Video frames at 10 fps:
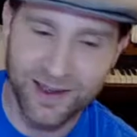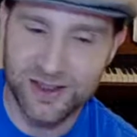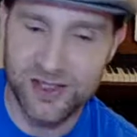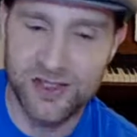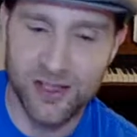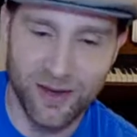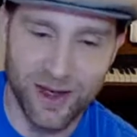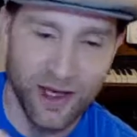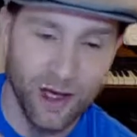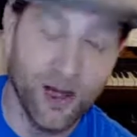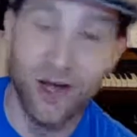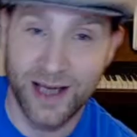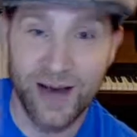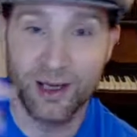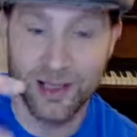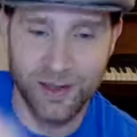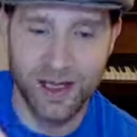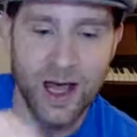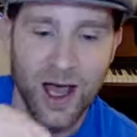just stop there. Well, I'll carry on in a minute.